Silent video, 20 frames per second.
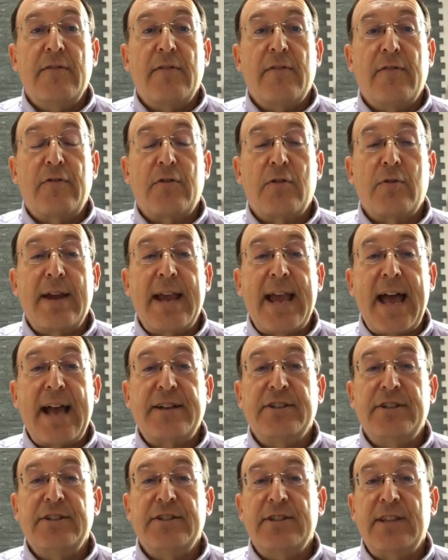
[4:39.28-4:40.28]
for
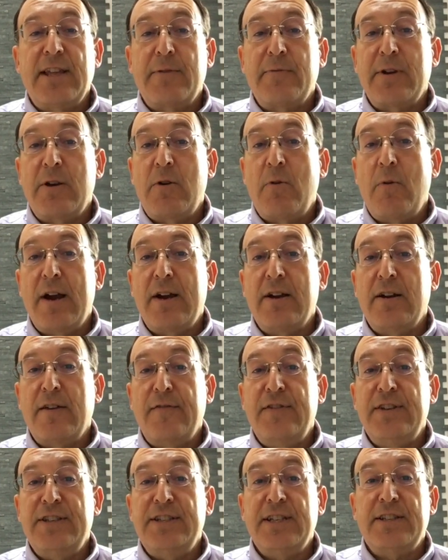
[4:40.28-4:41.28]
reactions that required a
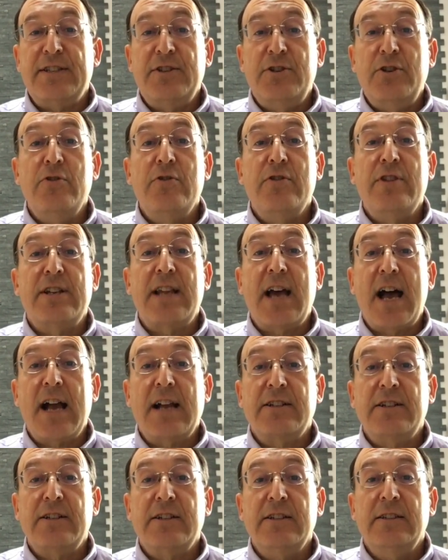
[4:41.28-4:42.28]
visit to the
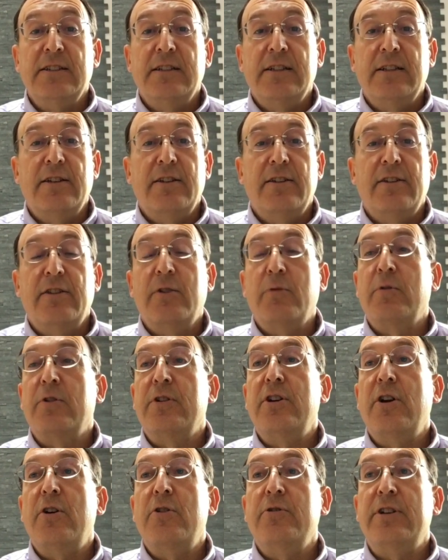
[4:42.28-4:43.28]
doctor, there were
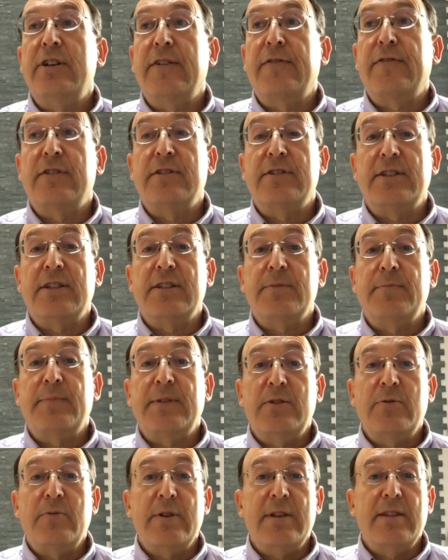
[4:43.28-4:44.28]
no differences
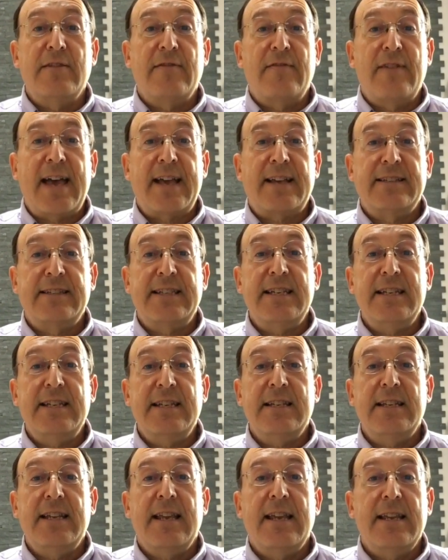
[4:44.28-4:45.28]
between the
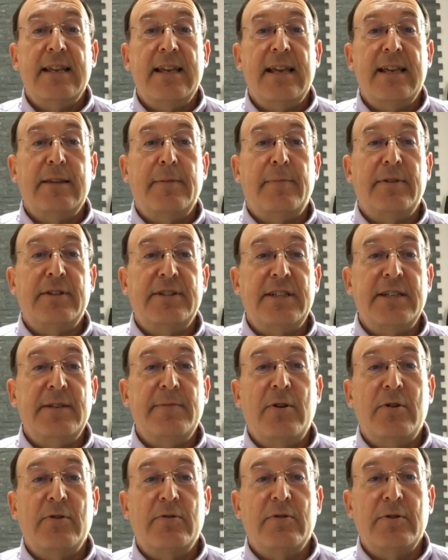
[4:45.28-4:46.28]
vaccine and the
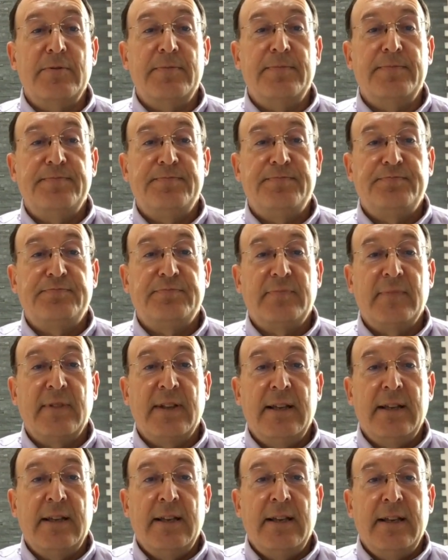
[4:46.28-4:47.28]
placebo group.
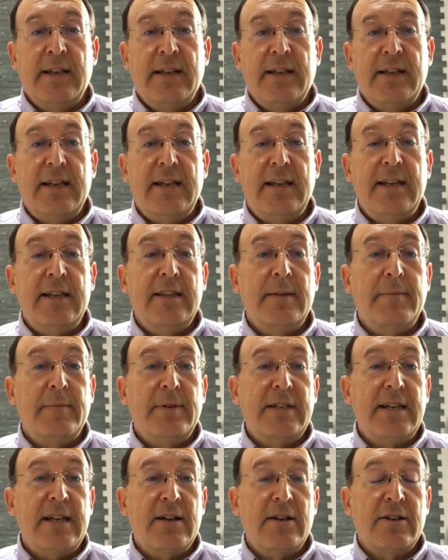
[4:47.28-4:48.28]
In the
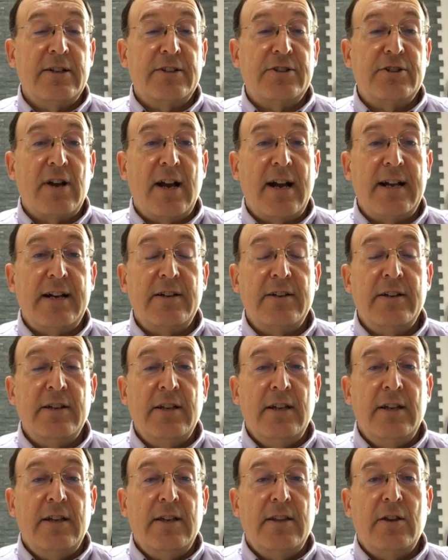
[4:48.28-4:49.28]
Moderna trial,
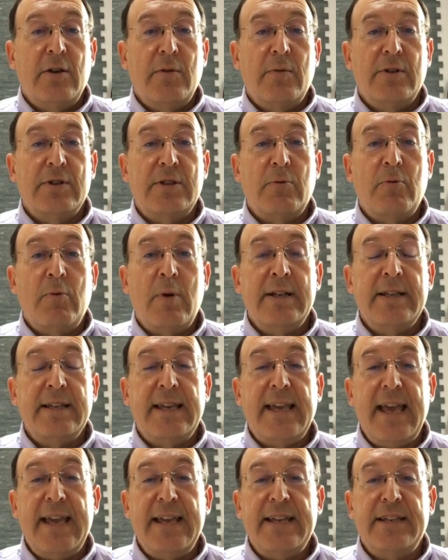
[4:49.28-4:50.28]
there was one
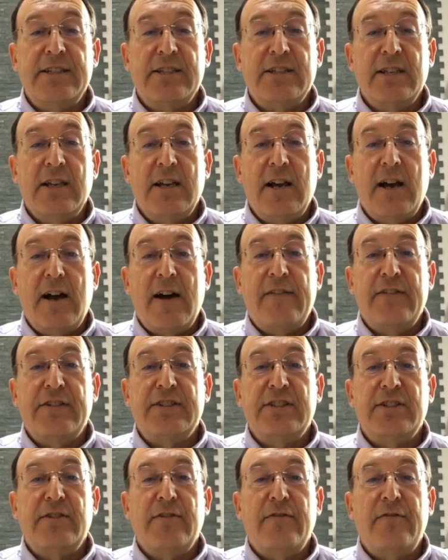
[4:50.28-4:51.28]
case of a
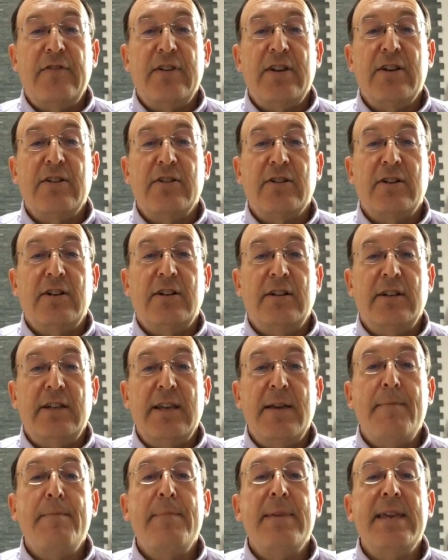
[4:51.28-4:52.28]
severe
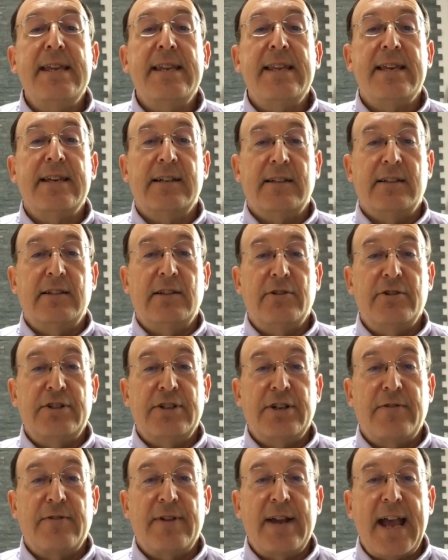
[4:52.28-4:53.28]
immediate
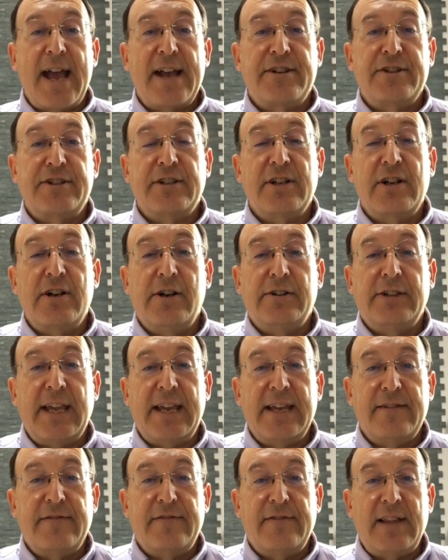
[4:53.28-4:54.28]
allergic reaction called
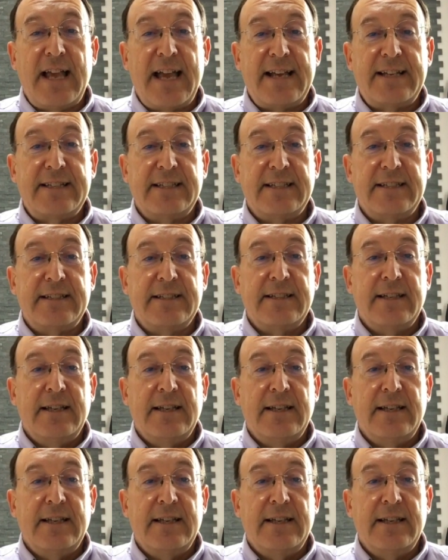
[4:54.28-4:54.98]
anaphylaxis